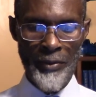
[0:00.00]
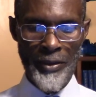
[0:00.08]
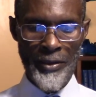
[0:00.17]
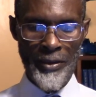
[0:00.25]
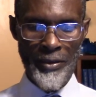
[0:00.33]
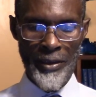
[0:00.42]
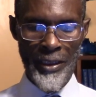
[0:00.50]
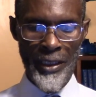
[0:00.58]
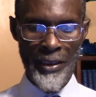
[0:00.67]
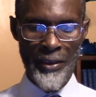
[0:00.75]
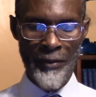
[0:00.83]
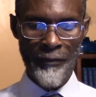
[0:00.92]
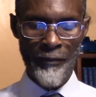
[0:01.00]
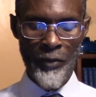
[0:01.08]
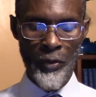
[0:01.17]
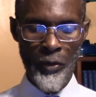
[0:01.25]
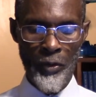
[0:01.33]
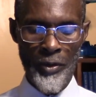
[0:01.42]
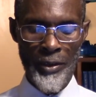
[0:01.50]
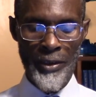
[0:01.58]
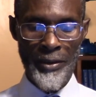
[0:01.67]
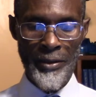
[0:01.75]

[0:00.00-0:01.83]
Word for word: which is the head of gold